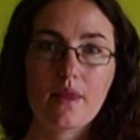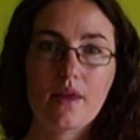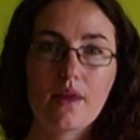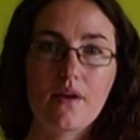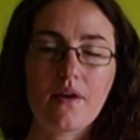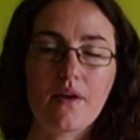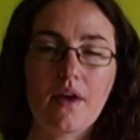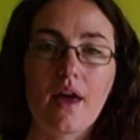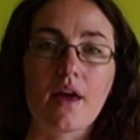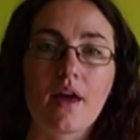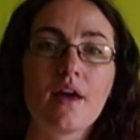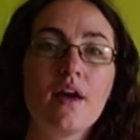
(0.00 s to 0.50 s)

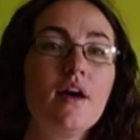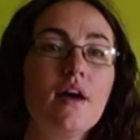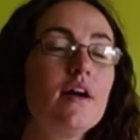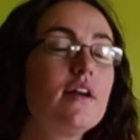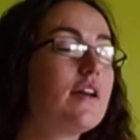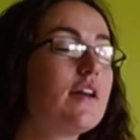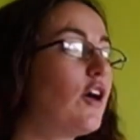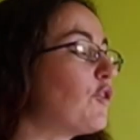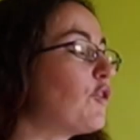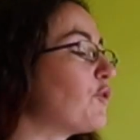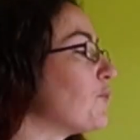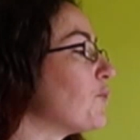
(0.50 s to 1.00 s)
Okay,
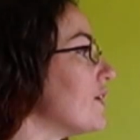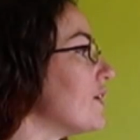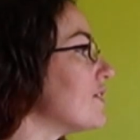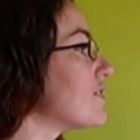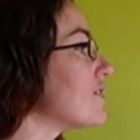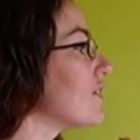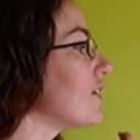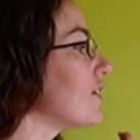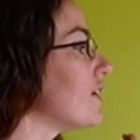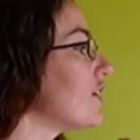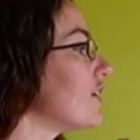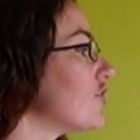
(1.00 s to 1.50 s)
now the reason
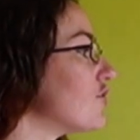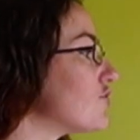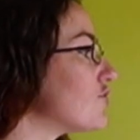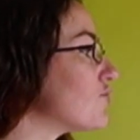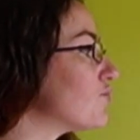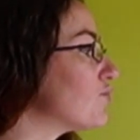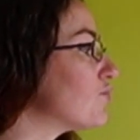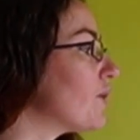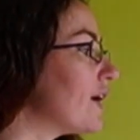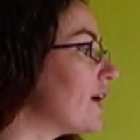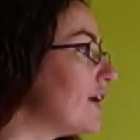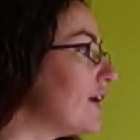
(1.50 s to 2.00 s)
it is
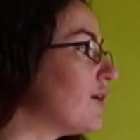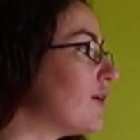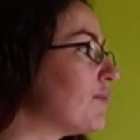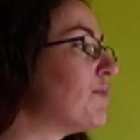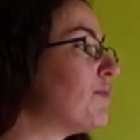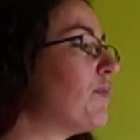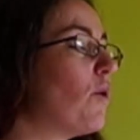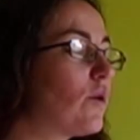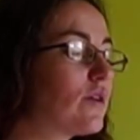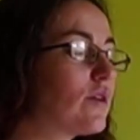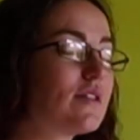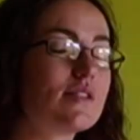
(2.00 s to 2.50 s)
really
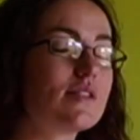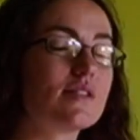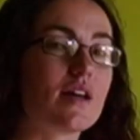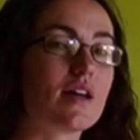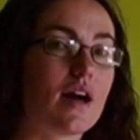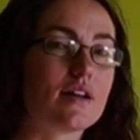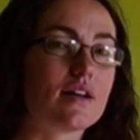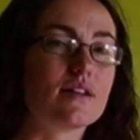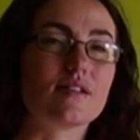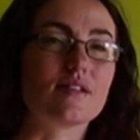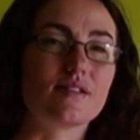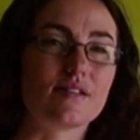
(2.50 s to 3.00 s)
important to
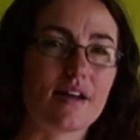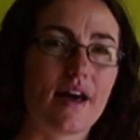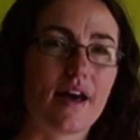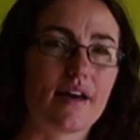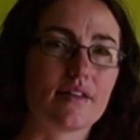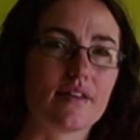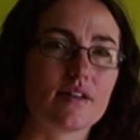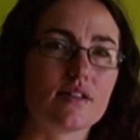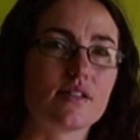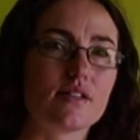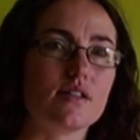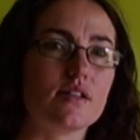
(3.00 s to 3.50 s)
understand
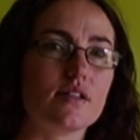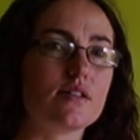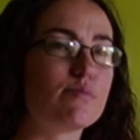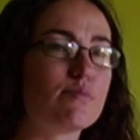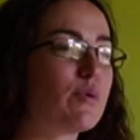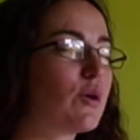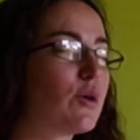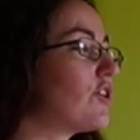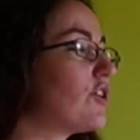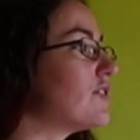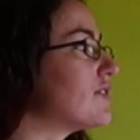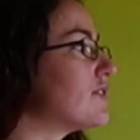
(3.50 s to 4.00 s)
this is
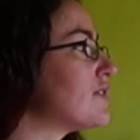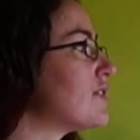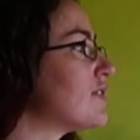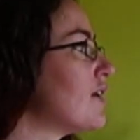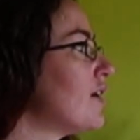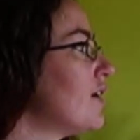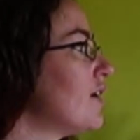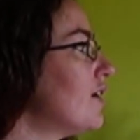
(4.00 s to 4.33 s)
because